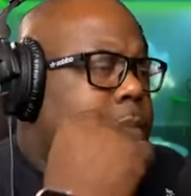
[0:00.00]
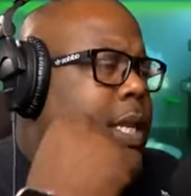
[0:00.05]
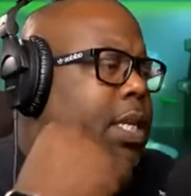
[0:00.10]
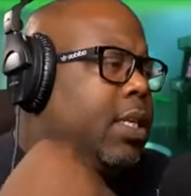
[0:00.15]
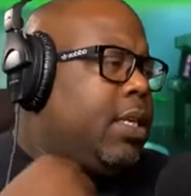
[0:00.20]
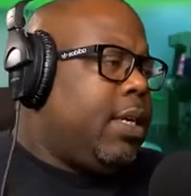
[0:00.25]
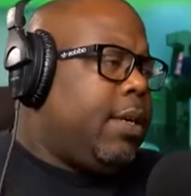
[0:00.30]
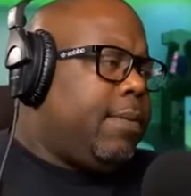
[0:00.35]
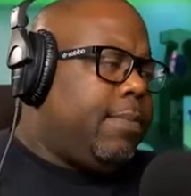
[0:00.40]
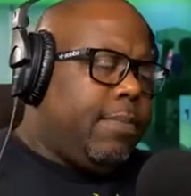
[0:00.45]

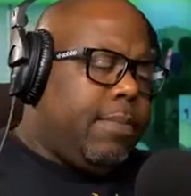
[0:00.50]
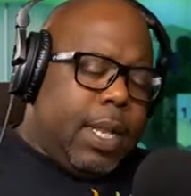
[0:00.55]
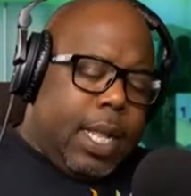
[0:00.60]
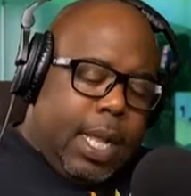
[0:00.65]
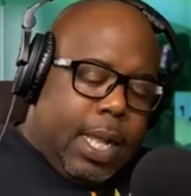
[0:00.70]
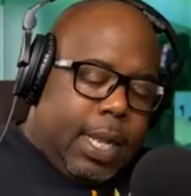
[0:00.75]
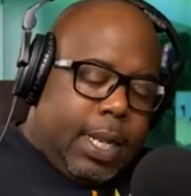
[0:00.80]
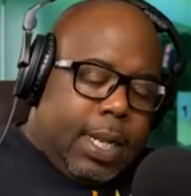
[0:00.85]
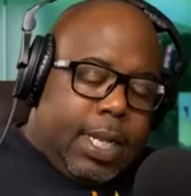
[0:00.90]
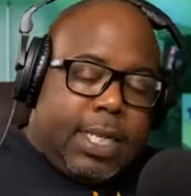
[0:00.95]
Let's see.
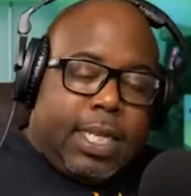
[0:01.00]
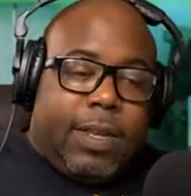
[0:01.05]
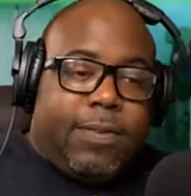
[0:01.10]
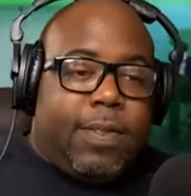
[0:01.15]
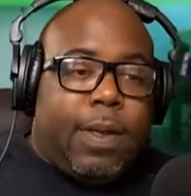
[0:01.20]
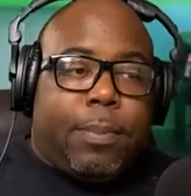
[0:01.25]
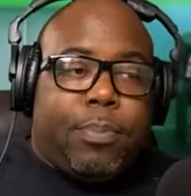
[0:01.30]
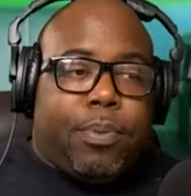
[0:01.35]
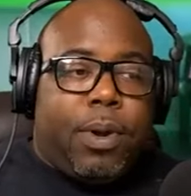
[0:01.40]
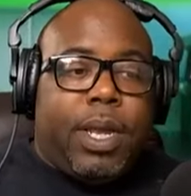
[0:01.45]
Let's see
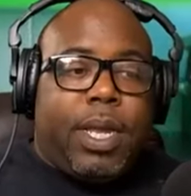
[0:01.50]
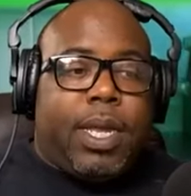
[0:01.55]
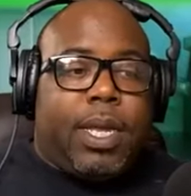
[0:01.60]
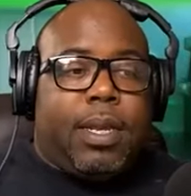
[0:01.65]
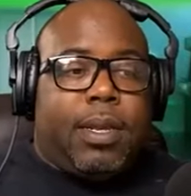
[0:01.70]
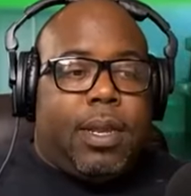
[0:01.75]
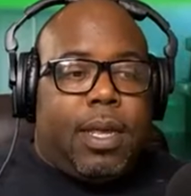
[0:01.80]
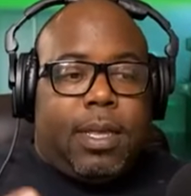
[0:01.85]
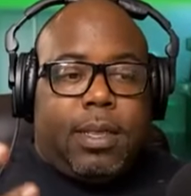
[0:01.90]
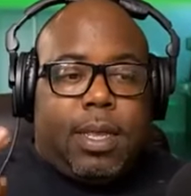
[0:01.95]
if they break
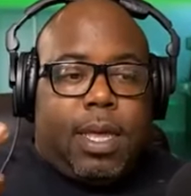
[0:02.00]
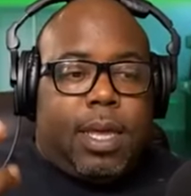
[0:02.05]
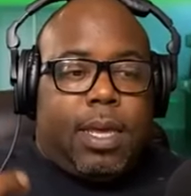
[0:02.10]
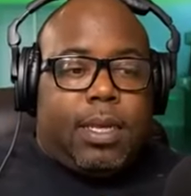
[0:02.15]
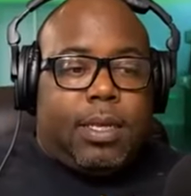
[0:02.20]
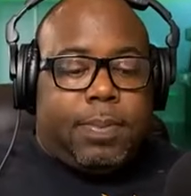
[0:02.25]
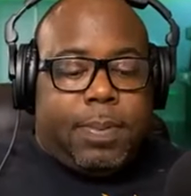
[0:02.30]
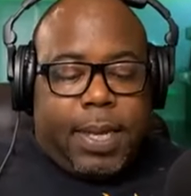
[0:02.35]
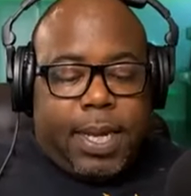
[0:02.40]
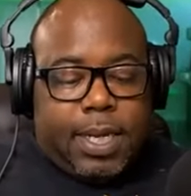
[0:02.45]
it and they, they
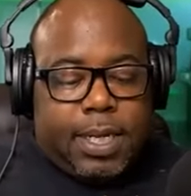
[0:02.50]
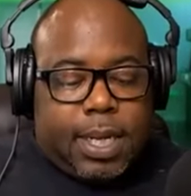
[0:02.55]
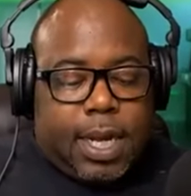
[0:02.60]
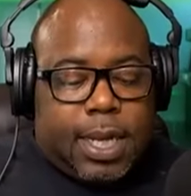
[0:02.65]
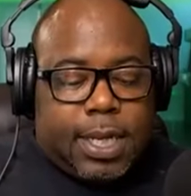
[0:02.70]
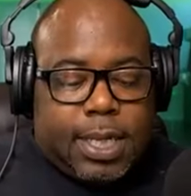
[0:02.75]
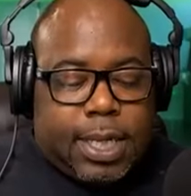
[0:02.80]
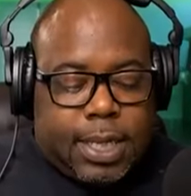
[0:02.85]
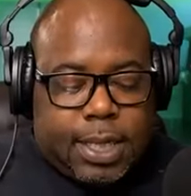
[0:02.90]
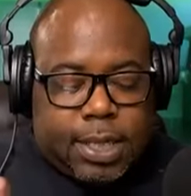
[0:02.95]
explain
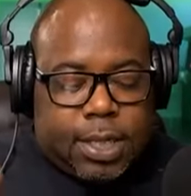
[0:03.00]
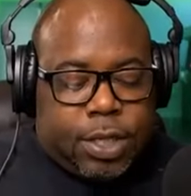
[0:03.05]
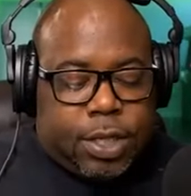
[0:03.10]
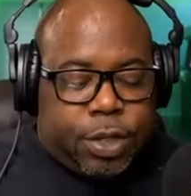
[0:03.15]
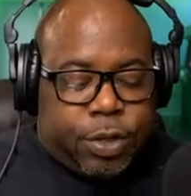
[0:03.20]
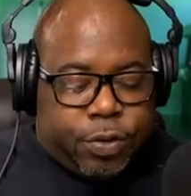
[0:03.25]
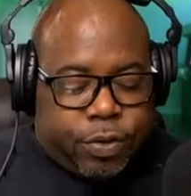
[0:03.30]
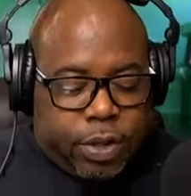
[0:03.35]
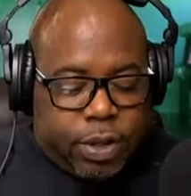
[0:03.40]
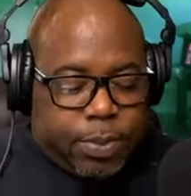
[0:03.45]
to us that this
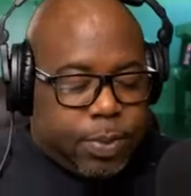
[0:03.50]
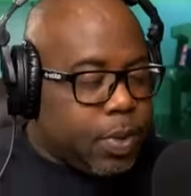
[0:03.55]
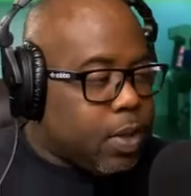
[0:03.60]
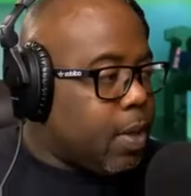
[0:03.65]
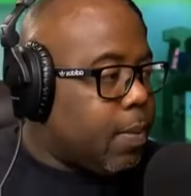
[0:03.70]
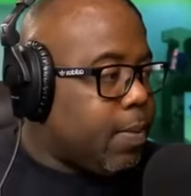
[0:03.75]
is a dream or